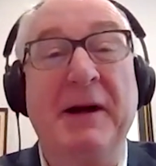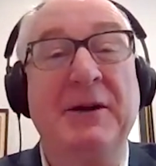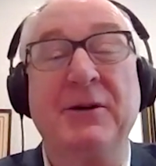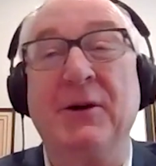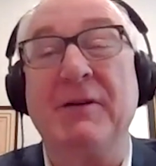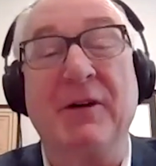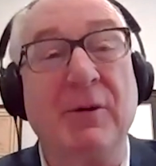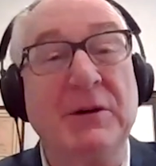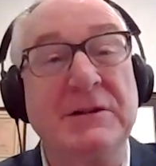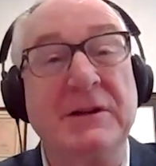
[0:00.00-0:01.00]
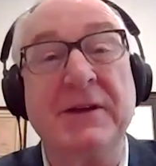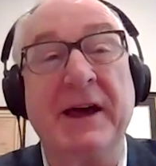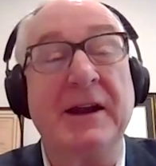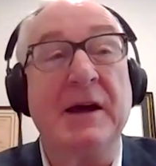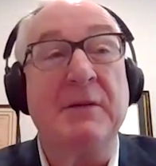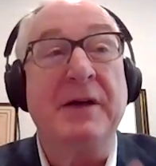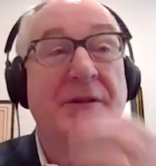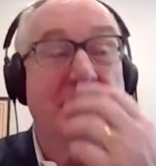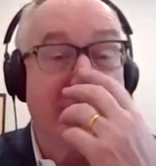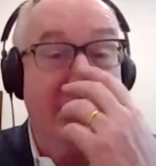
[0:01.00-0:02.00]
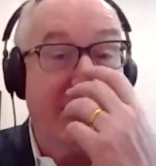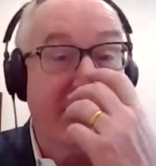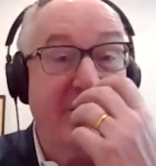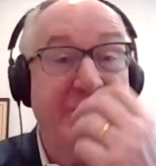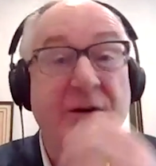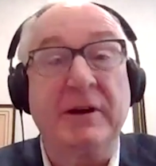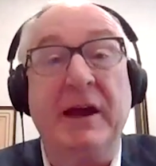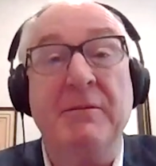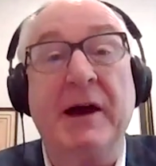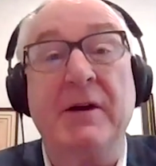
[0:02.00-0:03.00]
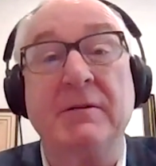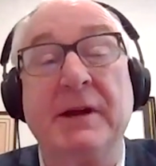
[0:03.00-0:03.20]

I don't know. I've always done that. And I bought the book right after it came out,